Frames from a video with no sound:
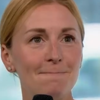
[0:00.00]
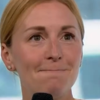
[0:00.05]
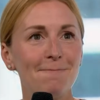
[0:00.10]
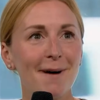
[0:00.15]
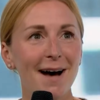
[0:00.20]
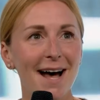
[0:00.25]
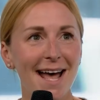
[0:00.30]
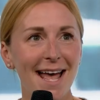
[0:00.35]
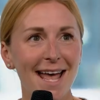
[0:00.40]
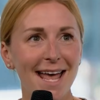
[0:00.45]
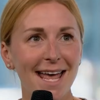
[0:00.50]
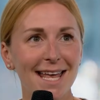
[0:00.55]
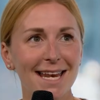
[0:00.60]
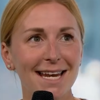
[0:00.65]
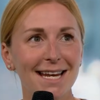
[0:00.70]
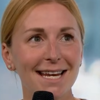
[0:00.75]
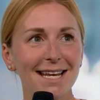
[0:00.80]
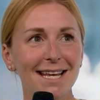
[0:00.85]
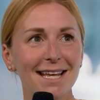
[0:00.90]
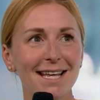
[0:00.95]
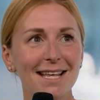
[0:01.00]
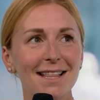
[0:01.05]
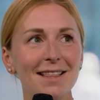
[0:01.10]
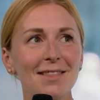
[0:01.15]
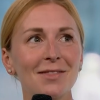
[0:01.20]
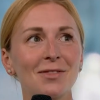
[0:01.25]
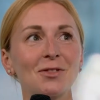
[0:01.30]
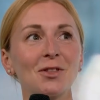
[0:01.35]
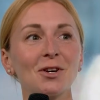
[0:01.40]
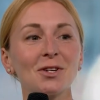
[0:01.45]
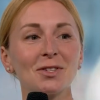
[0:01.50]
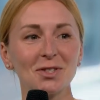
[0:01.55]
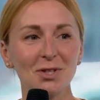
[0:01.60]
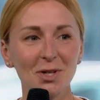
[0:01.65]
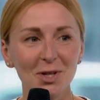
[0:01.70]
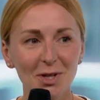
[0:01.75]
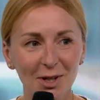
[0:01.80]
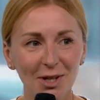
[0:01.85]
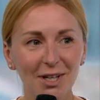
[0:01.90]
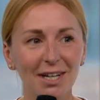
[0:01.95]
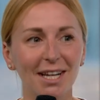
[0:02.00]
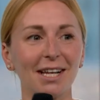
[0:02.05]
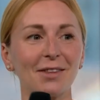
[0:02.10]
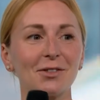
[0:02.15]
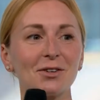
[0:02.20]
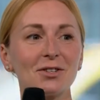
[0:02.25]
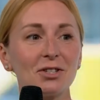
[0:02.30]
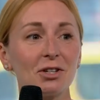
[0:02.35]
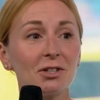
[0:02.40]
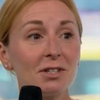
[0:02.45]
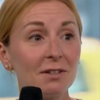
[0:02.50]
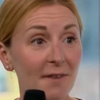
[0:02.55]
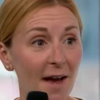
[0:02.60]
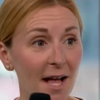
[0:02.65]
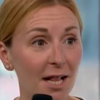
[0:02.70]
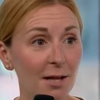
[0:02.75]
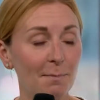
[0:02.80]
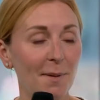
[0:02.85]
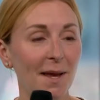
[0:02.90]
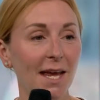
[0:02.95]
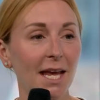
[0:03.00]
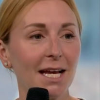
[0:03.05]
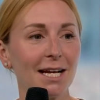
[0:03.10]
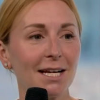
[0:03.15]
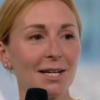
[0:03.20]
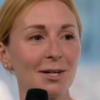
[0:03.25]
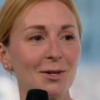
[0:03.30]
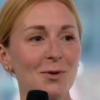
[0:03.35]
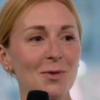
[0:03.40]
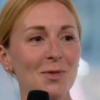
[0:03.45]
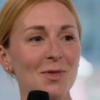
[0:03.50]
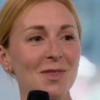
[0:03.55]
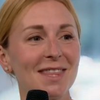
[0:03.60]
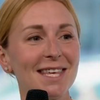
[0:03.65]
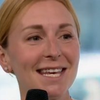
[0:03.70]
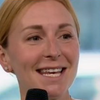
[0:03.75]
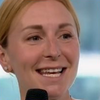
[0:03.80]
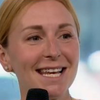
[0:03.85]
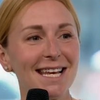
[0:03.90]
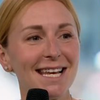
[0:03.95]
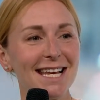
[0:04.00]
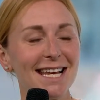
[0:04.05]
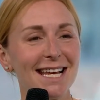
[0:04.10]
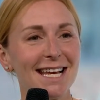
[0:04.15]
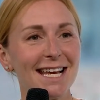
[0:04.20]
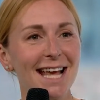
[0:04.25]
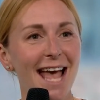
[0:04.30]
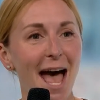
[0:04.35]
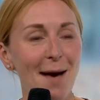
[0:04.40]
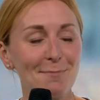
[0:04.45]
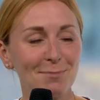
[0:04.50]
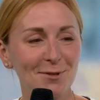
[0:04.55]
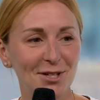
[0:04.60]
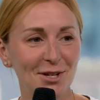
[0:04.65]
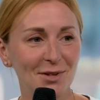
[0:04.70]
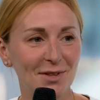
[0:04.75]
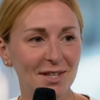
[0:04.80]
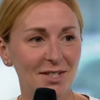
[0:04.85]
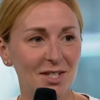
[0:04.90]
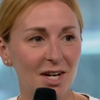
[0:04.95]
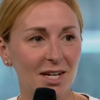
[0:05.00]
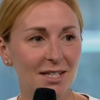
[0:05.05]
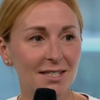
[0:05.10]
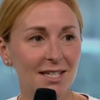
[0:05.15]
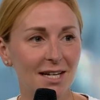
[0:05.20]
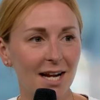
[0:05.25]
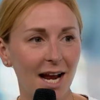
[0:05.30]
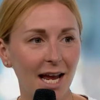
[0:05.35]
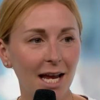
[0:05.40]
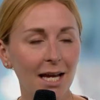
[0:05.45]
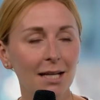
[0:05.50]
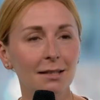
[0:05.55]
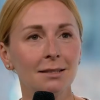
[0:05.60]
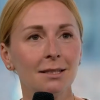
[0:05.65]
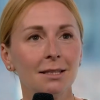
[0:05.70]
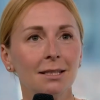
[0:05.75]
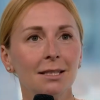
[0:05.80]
but they're still learning. They're still developing. The episode that's on tonight